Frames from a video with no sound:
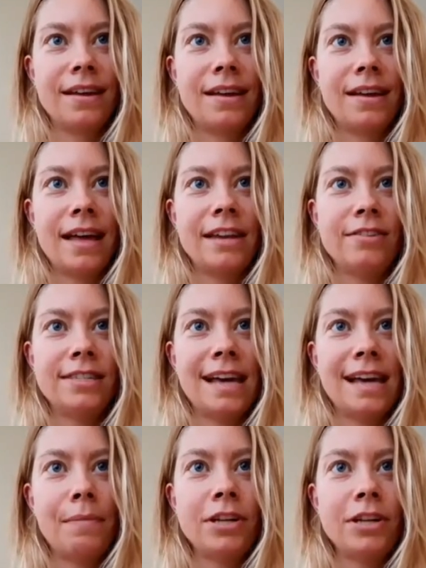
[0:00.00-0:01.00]
and you see
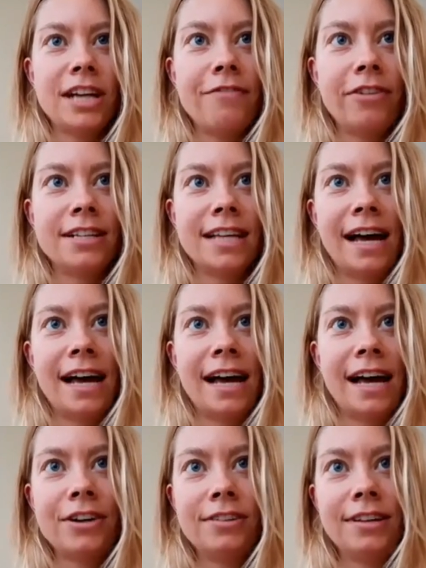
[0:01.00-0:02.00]
how much effort it's
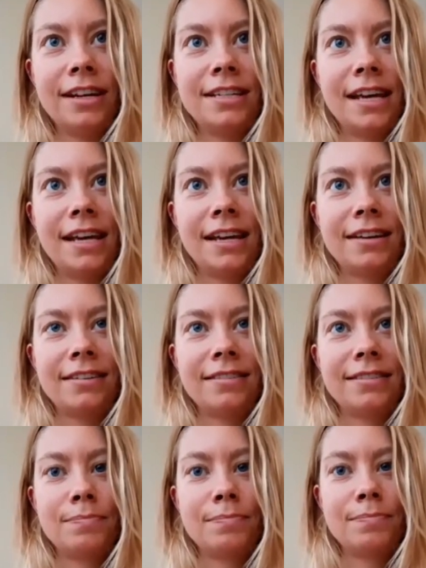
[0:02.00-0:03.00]
actually going to take
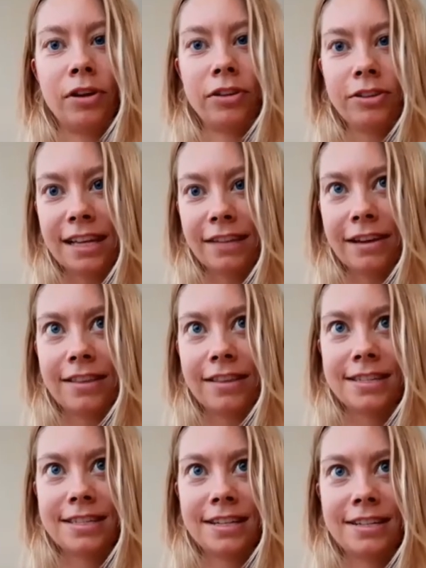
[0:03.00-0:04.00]
to pull yourself out of
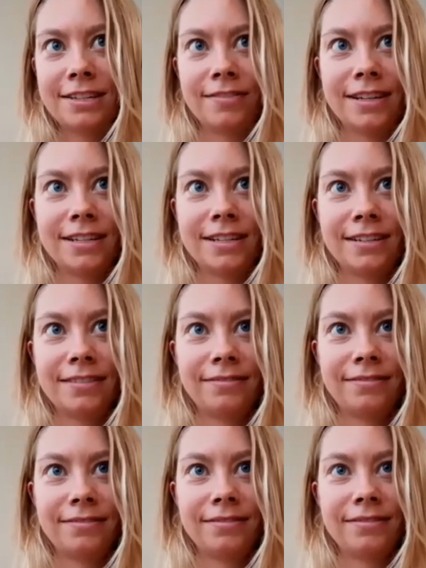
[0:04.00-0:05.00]
this situation,
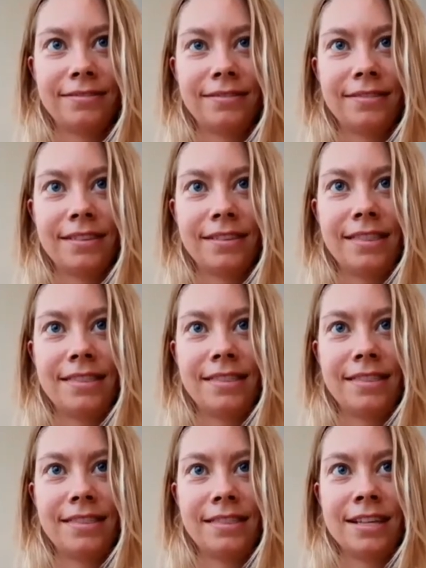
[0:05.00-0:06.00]

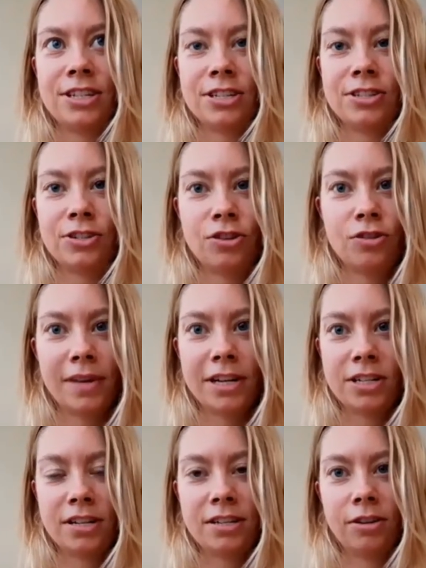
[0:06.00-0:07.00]
it's just too
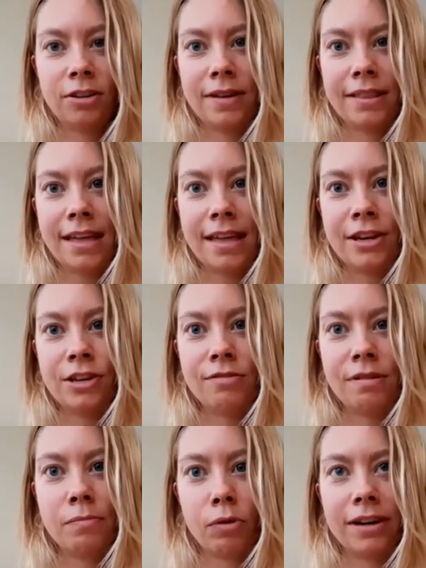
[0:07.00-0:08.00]
much to deal with and you
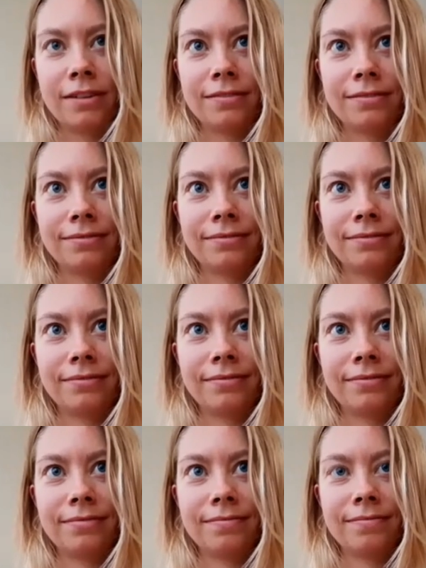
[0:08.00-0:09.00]
abort.
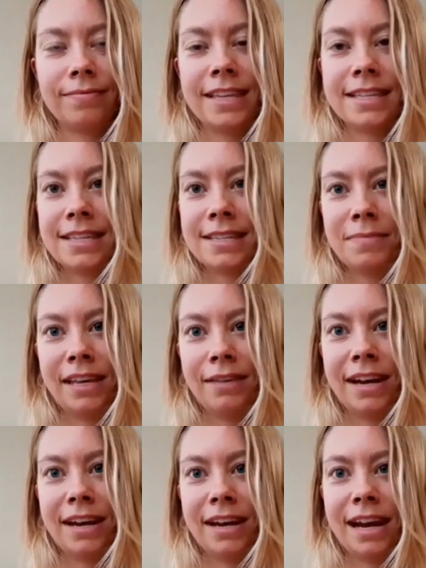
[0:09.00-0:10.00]
This is me.
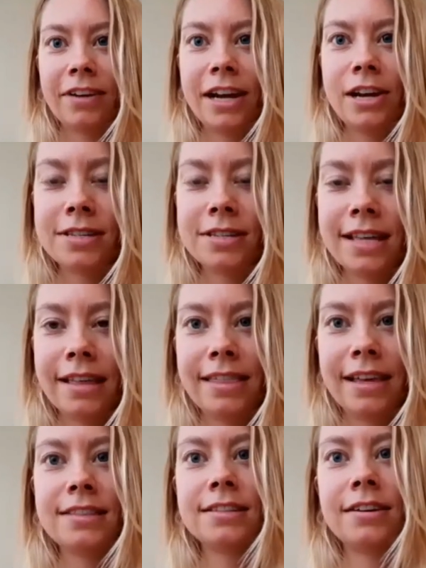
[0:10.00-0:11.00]
Whenever I notice that
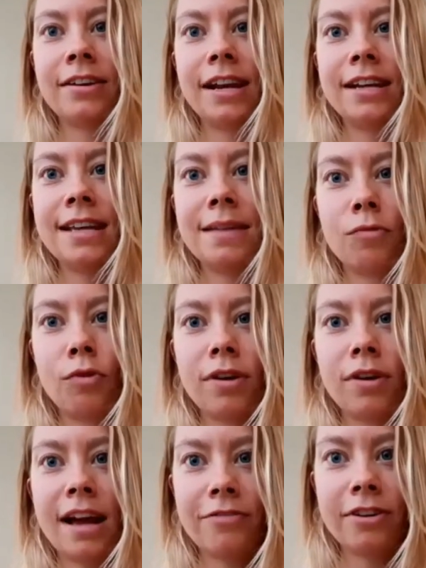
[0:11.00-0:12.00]
things are going to take
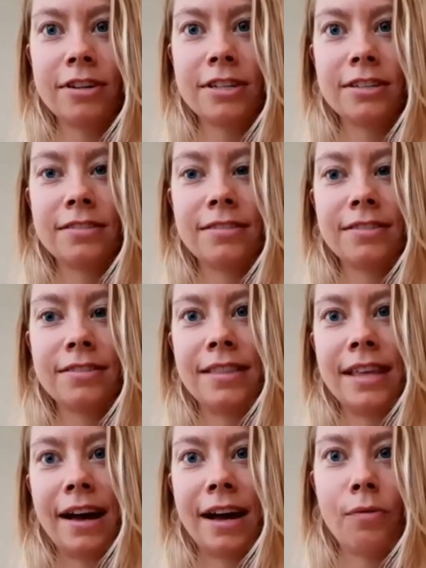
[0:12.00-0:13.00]
more effort
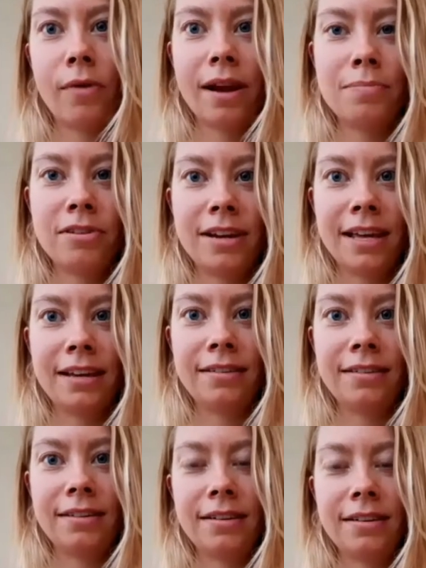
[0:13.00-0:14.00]
than I want to put in,
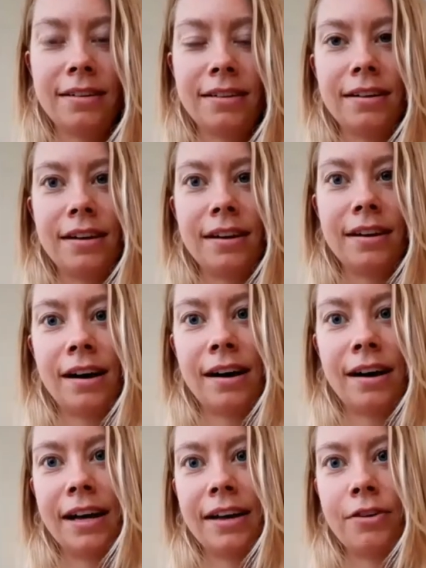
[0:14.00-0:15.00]

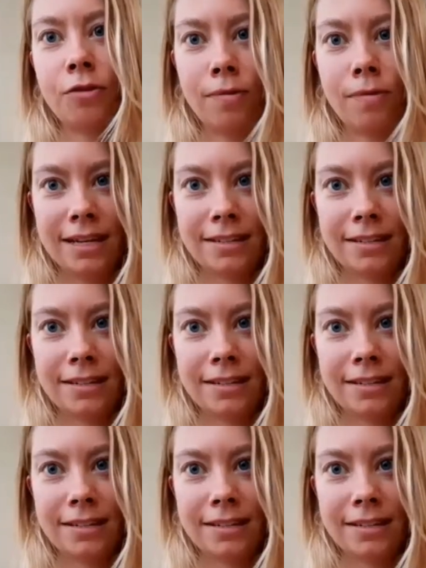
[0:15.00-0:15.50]
I quit.